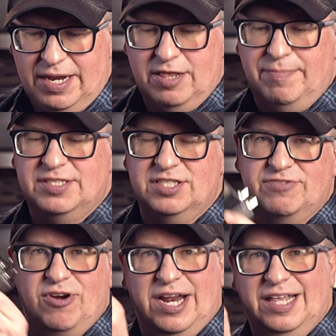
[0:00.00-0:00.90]
been in the
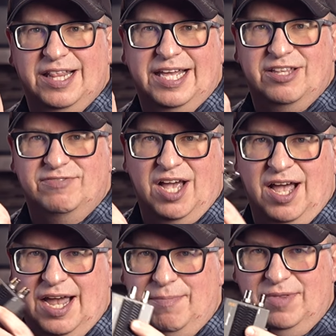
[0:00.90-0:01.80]
business for any length of
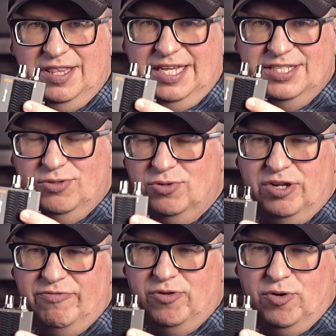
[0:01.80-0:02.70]
time, these little
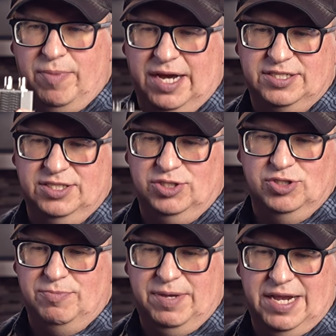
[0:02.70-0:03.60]
converter boxes
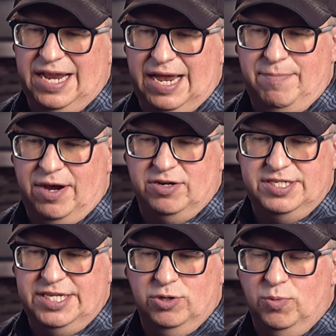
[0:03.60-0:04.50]
used to be a nightmare
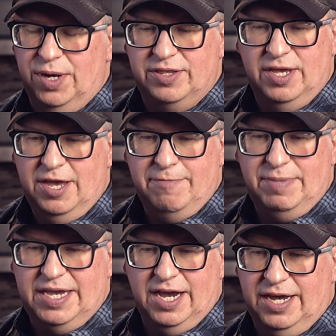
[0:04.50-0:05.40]
to deal with
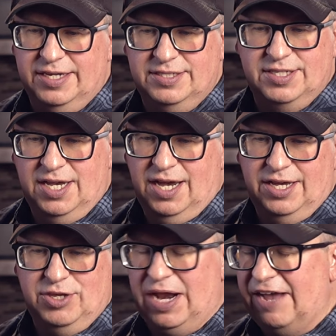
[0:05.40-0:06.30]
because
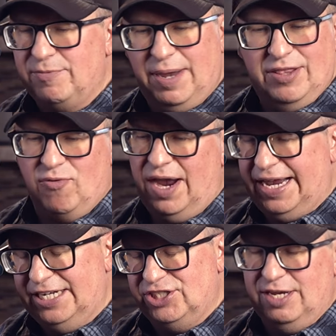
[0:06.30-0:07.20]
you'd have to buy the
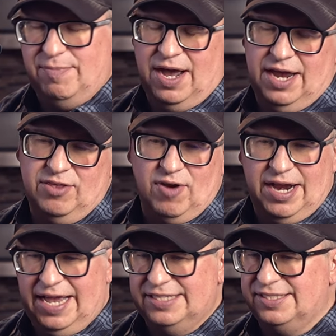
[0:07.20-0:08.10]
right HDMI, the
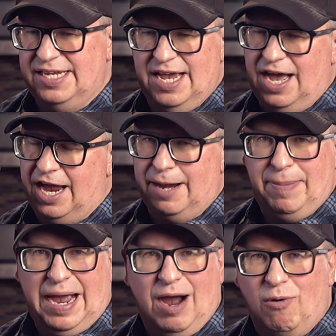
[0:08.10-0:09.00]
right
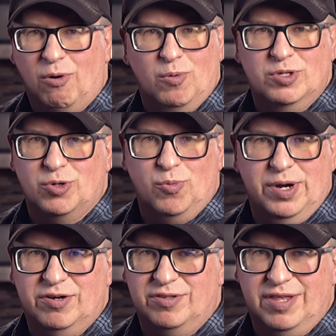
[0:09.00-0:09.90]
SDI. Power was a
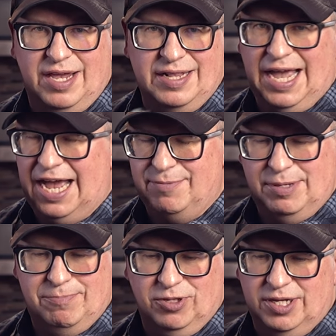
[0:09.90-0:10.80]
weird thing that had to
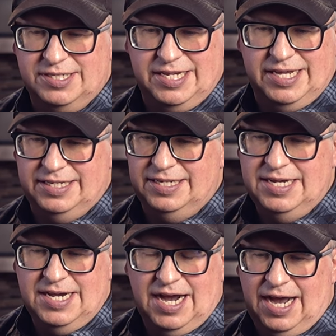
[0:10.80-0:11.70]
be plugged in.
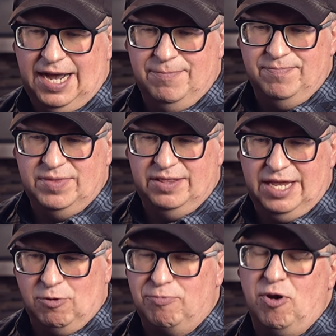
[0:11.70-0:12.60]

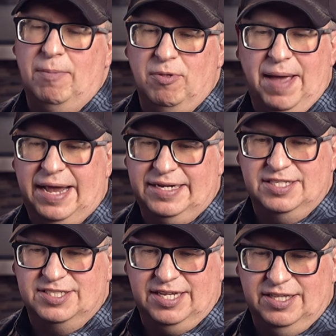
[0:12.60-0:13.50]
They were
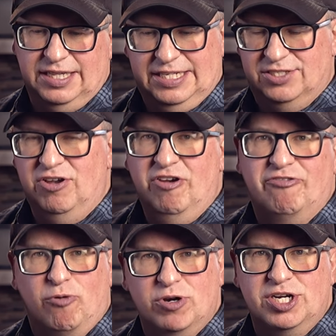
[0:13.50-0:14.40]
problematic to say the least.
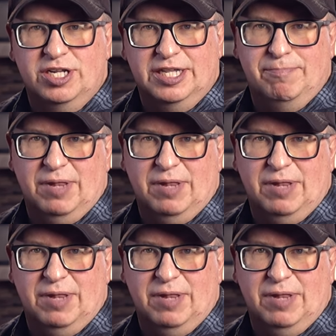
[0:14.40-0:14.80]
Fortunately,